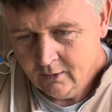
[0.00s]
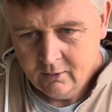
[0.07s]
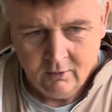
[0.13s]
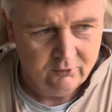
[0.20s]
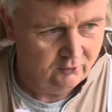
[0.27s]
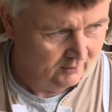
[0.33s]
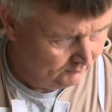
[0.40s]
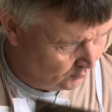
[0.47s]

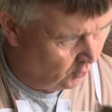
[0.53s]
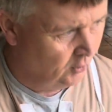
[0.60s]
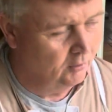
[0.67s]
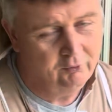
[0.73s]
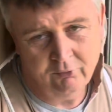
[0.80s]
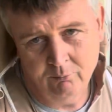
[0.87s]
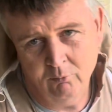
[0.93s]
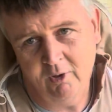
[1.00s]
because I've got
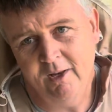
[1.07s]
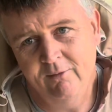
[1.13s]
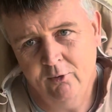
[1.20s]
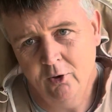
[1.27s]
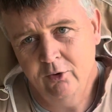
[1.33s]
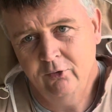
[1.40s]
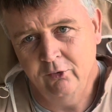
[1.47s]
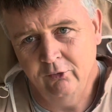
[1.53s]
some runny
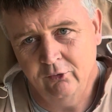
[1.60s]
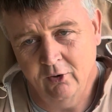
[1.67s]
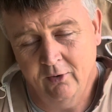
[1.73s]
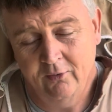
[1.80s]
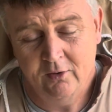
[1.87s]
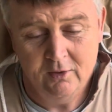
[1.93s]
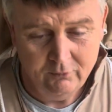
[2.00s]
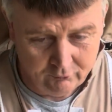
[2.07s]
virgins now
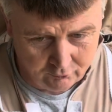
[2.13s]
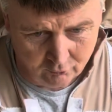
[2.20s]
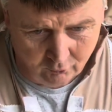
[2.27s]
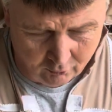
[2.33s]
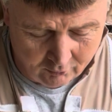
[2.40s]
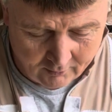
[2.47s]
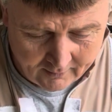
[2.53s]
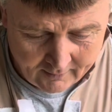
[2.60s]
that you
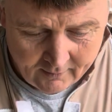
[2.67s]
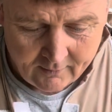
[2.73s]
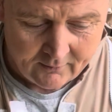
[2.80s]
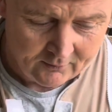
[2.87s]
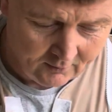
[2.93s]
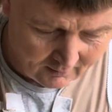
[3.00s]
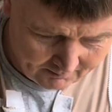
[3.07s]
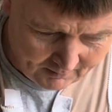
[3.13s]
saw
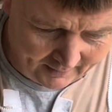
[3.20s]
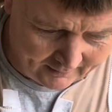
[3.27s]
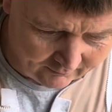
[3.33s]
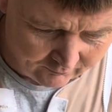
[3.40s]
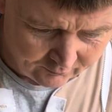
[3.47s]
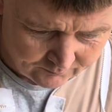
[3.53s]
that I banked,